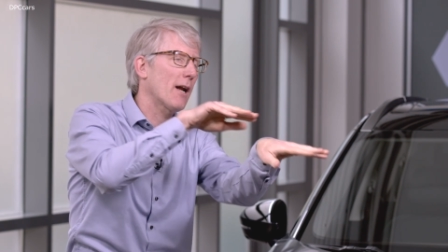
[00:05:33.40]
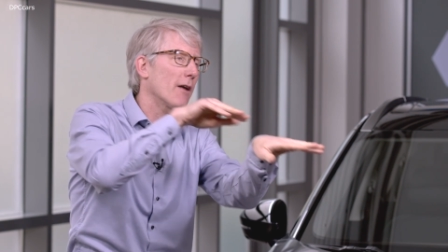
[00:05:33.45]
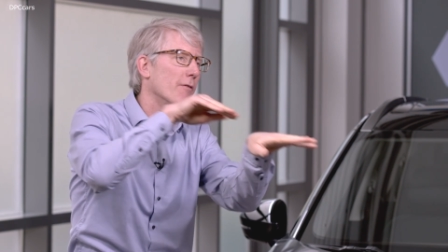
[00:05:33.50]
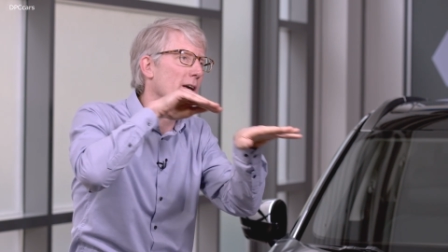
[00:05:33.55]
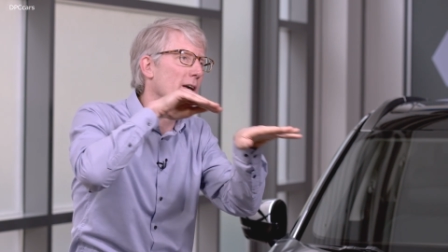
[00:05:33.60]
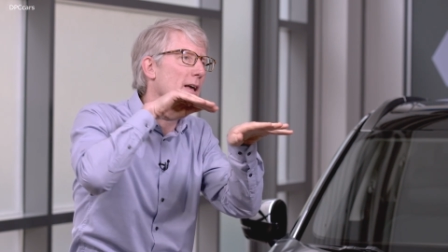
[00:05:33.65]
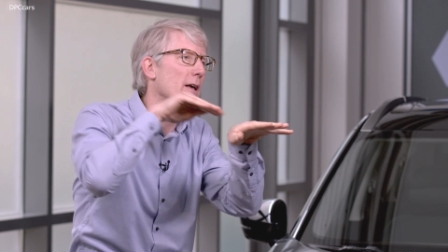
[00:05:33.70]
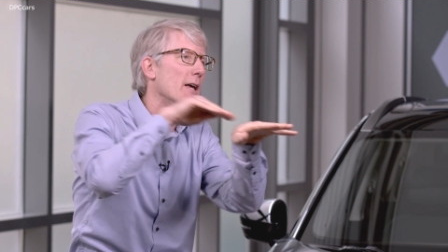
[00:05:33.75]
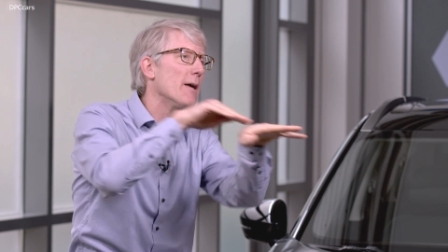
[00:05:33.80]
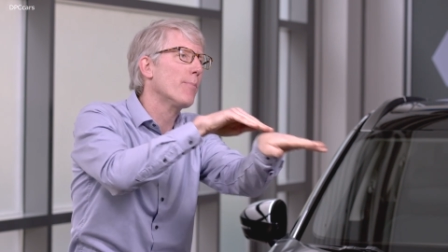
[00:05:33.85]

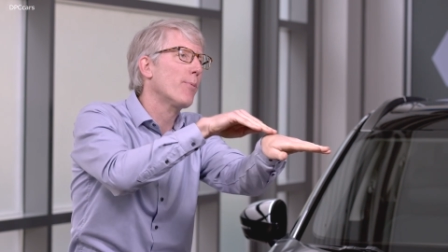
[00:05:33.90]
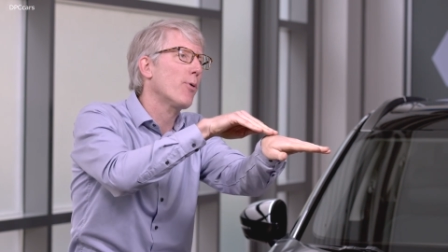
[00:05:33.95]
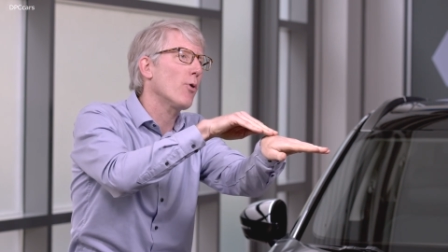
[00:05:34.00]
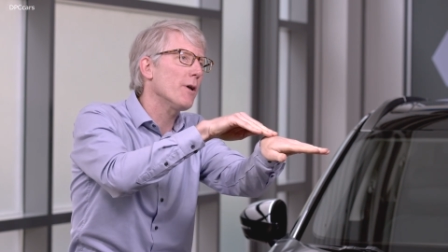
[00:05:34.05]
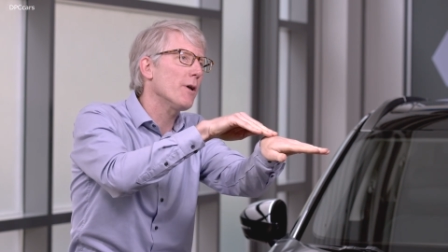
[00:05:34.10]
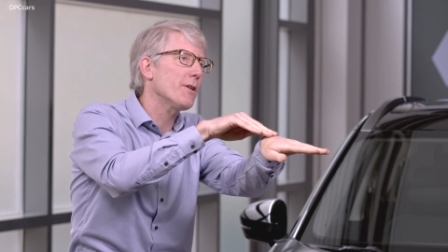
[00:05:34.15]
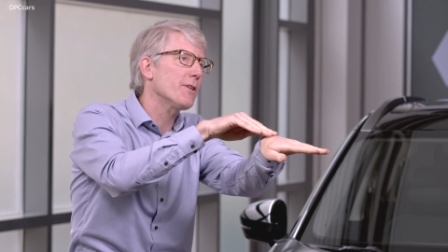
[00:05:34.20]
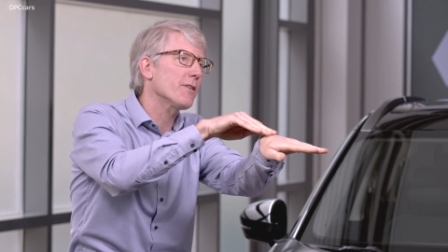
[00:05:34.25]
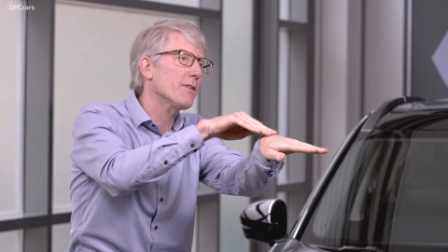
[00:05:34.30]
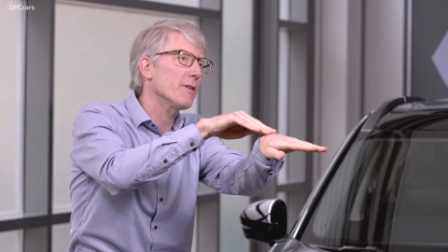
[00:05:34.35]
kind of
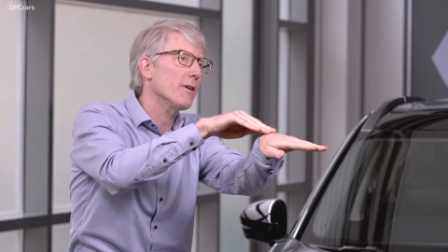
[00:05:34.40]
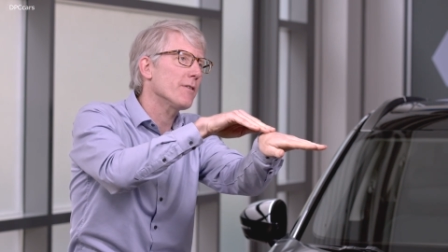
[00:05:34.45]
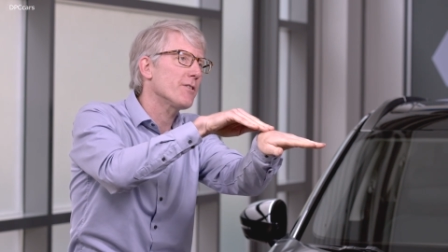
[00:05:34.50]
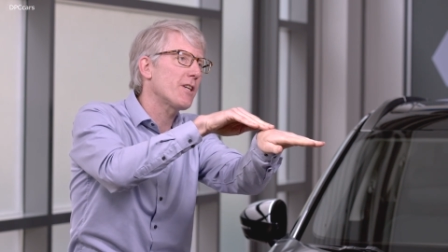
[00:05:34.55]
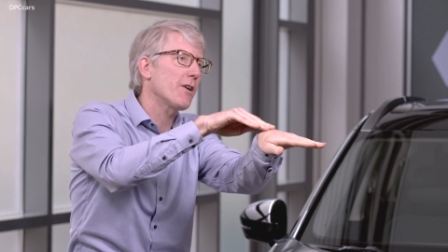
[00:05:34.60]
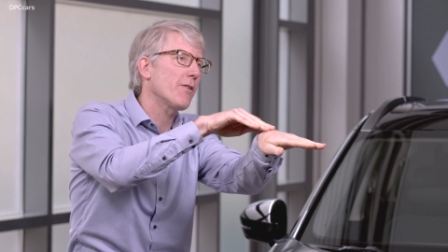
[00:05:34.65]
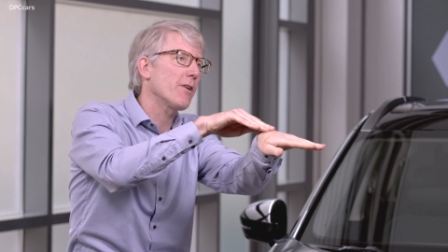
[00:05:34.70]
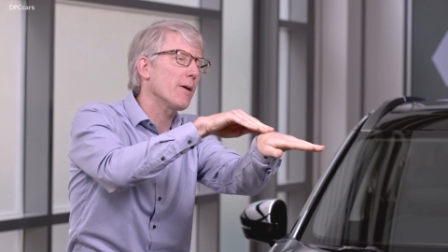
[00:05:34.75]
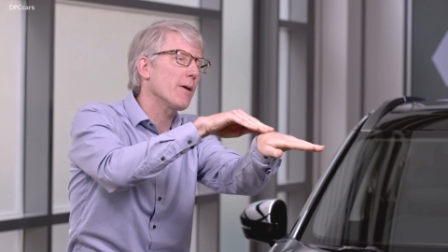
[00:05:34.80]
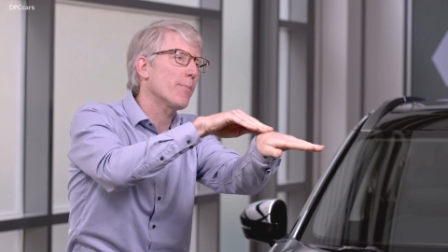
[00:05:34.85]
inputs,
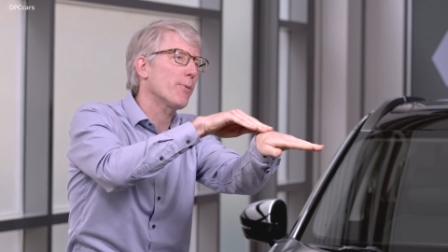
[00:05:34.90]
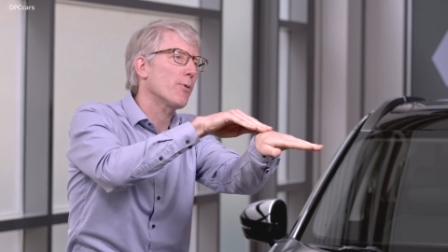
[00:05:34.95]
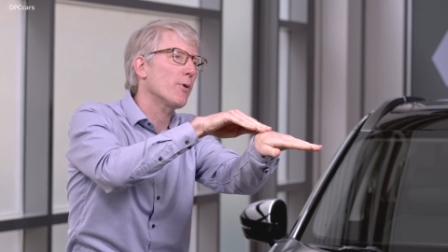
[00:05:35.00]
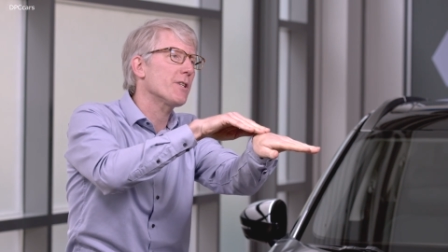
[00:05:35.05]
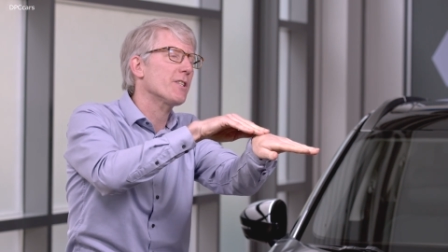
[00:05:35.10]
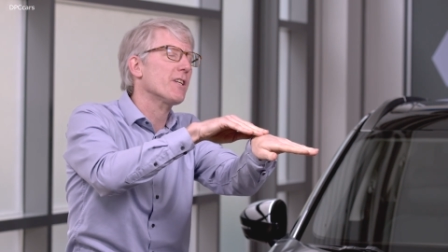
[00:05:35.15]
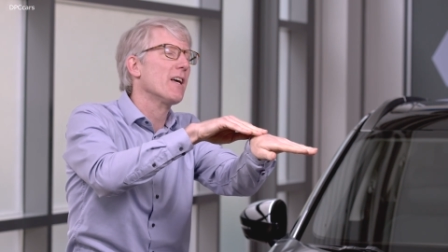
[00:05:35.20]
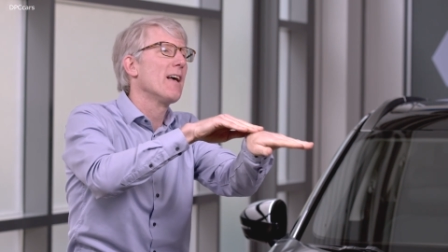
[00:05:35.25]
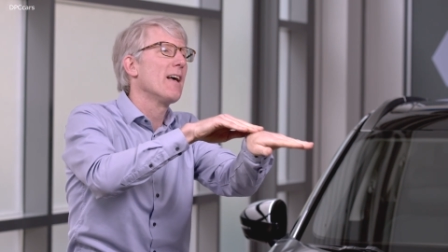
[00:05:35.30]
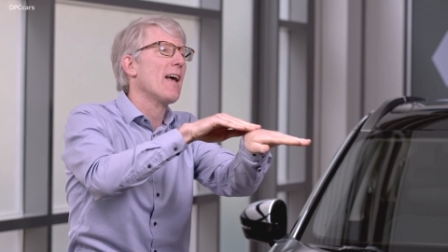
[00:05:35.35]
steering
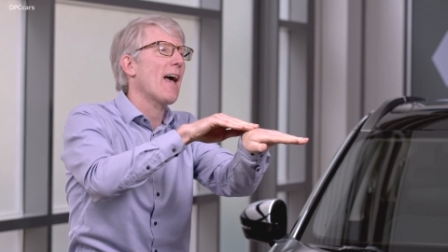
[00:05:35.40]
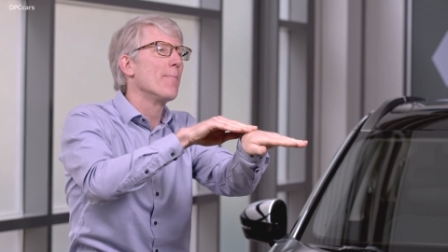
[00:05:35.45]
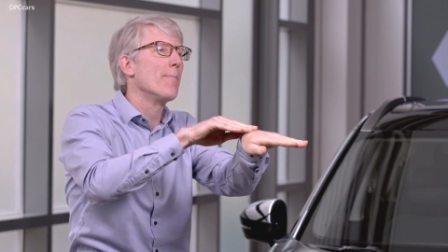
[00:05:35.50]
inputs,